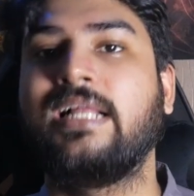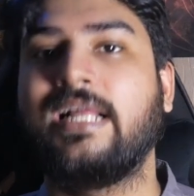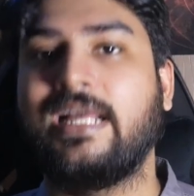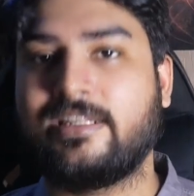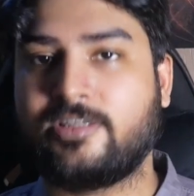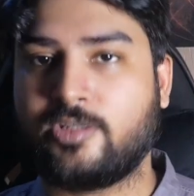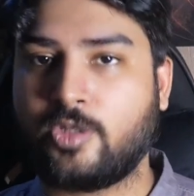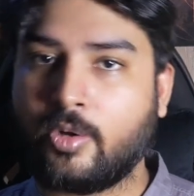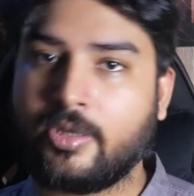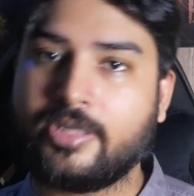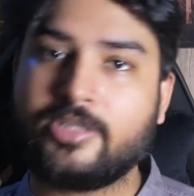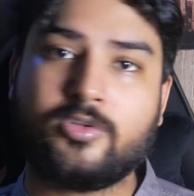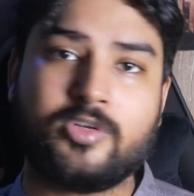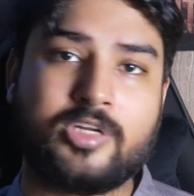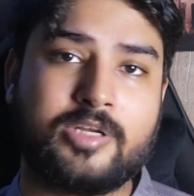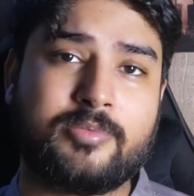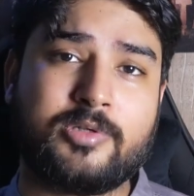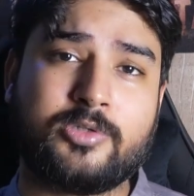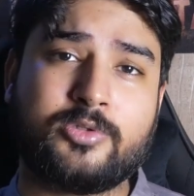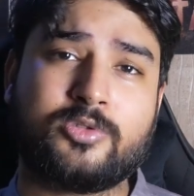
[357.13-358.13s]
As long as you're
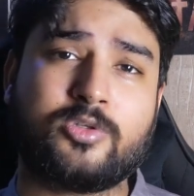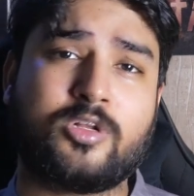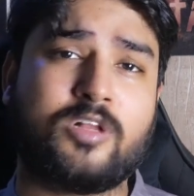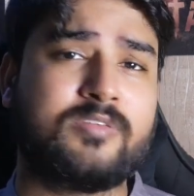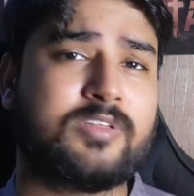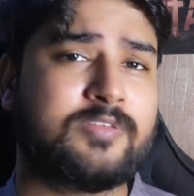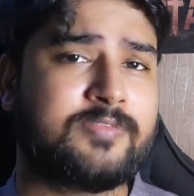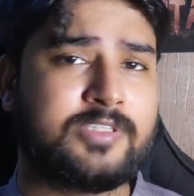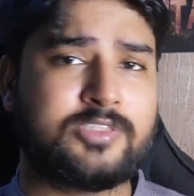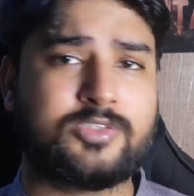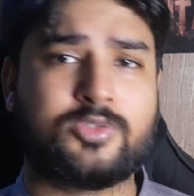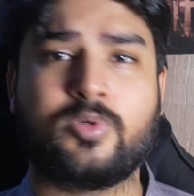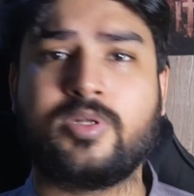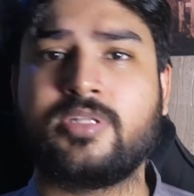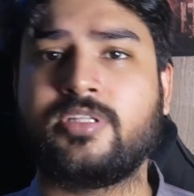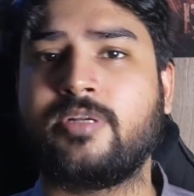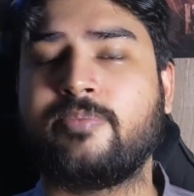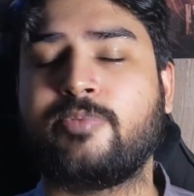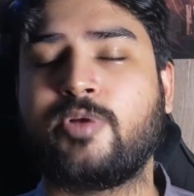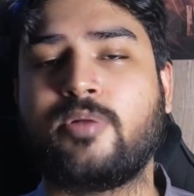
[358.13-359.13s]
able to solve the first 2 and
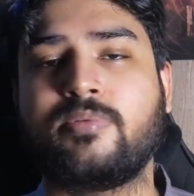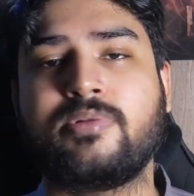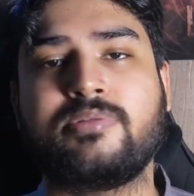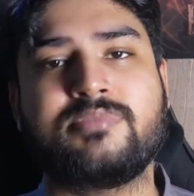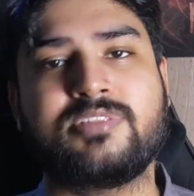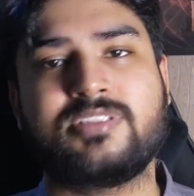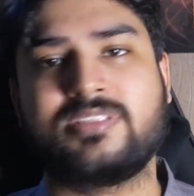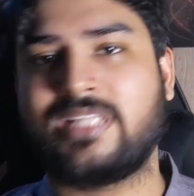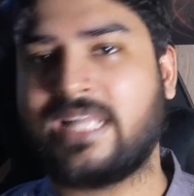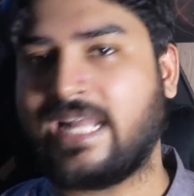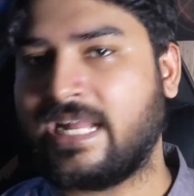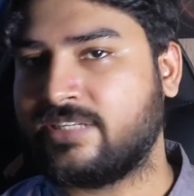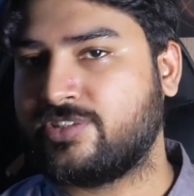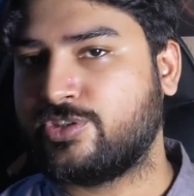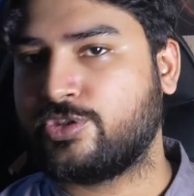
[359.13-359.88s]
3 problems, that